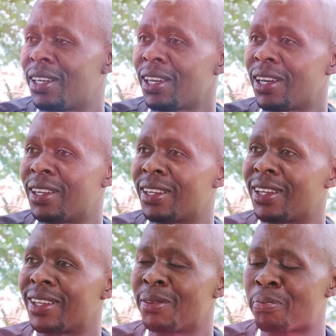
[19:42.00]
and
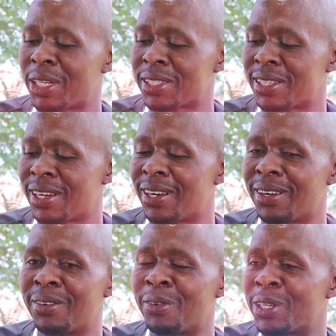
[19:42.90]
the pastor
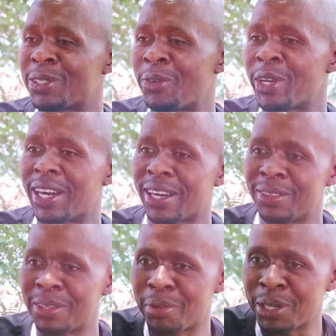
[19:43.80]
was going
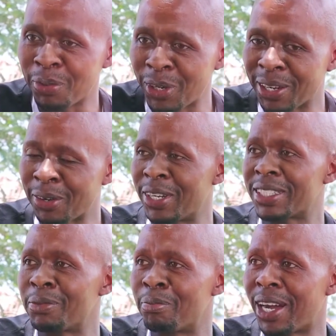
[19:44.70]
around the people like
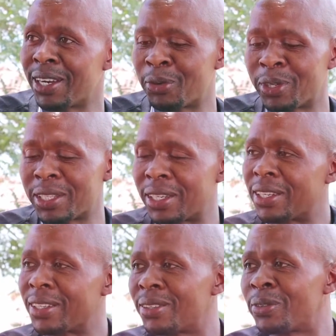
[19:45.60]
collecting money
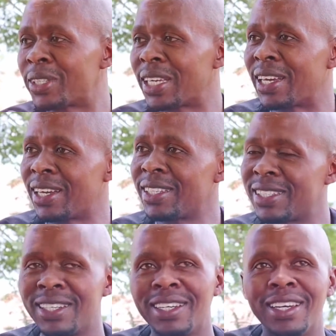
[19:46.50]
with a
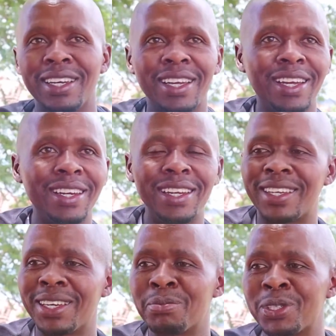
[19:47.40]
head. and he
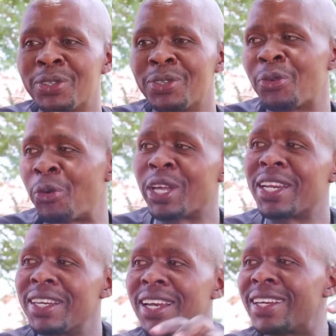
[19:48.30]
keeps on
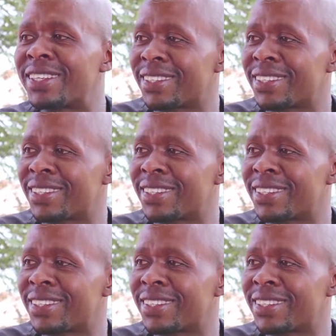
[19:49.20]
wearing like.